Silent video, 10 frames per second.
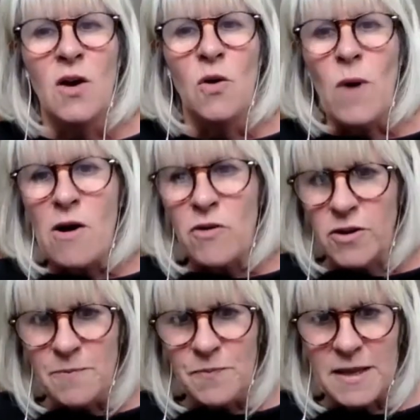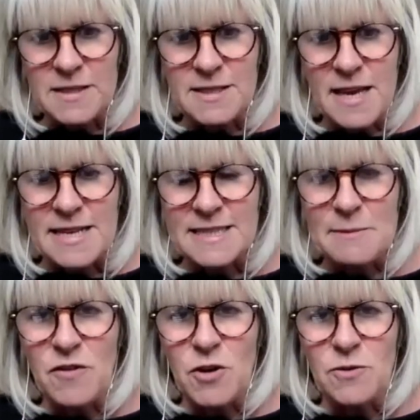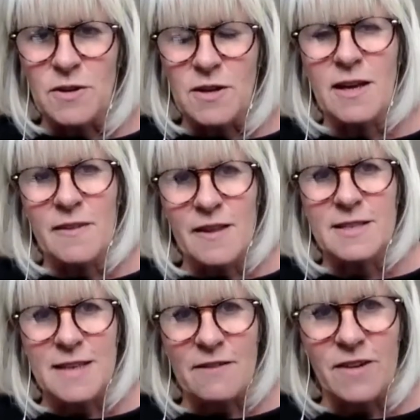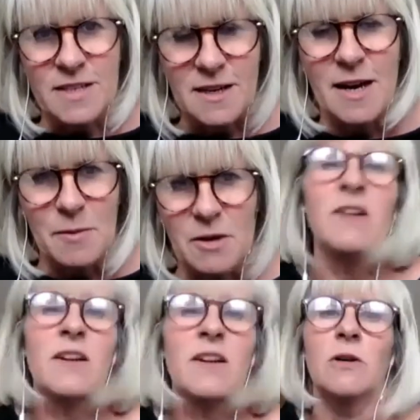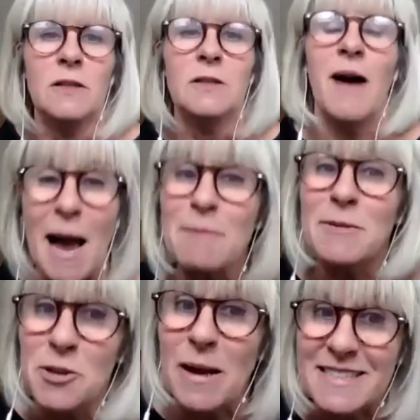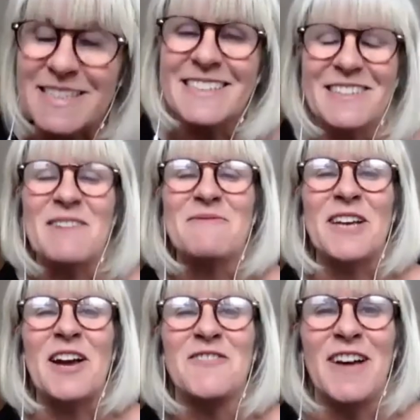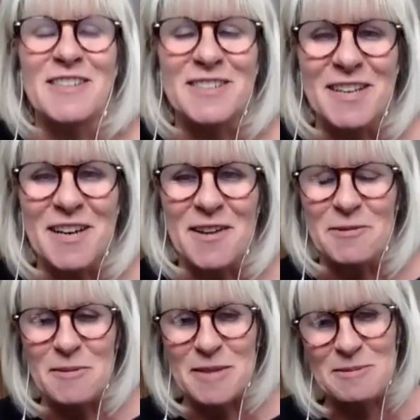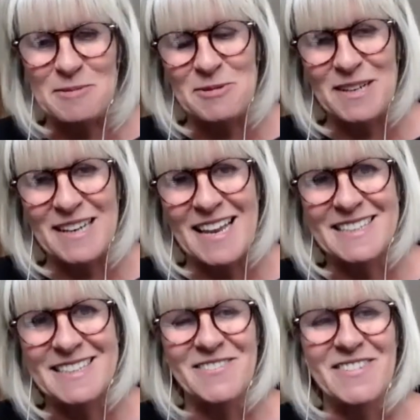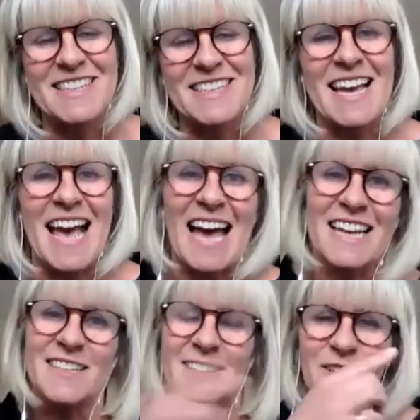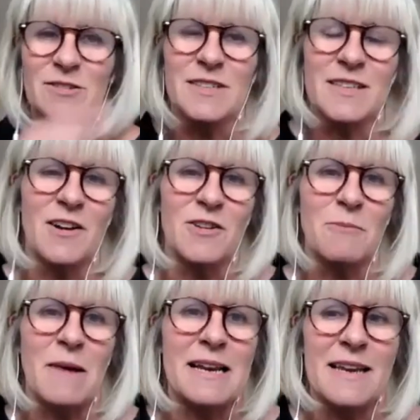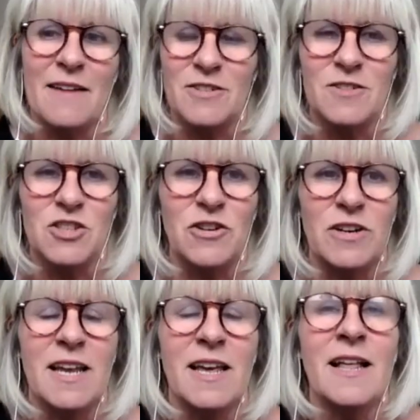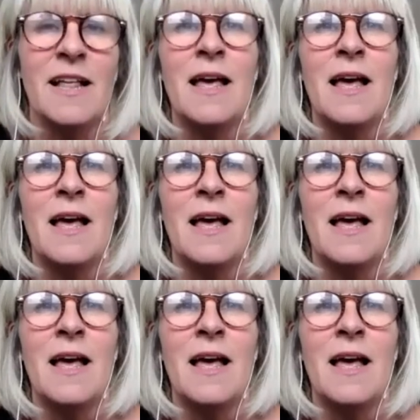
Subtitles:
Welcome. As I say, some of you hear this every time you're on a call, but I'm Sue Anstis. I'm a co-founder of the Women's Walk Collective with Kate Hannon, who's on my left on the screen here.